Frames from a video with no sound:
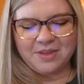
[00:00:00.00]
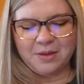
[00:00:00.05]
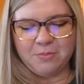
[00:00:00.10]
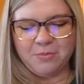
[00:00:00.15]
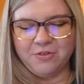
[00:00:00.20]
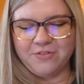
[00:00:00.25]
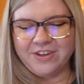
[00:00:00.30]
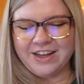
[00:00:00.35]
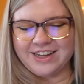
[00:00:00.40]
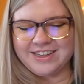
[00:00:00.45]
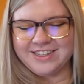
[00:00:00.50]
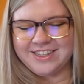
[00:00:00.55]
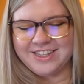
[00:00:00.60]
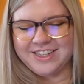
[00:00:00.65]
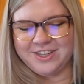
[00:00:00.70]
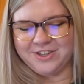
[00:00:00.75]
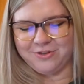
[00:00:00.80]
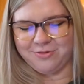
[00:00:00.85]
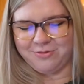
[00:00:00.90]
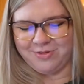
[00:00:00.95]
Moving on to
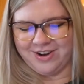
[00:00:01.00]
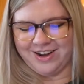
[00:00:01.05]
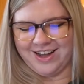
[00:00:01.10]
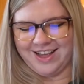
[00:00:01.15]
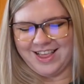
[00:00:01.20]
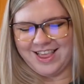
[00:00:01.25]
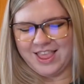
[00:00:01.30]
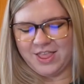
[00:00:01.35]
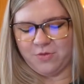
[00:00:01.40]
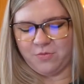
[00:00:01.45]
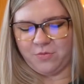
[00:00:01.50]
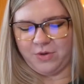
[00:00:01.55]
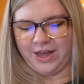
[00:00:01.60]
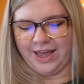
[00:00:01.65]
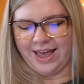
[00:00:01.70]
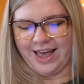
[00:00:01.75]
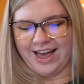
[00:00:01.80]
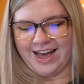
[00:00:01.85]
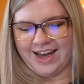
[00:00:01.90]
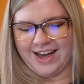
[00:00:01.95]
humorous,
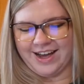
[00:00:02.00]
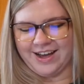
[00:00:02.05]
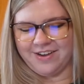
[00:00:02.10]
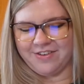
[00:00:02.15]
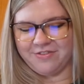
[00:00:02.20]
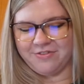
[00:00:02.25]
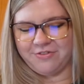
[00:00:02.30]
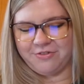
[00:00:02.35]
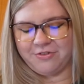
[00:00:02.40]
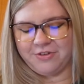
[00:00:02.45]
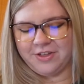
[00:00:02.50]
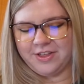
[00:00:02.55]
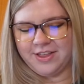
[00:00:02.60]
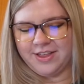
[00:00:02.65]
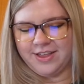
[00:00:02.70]
we have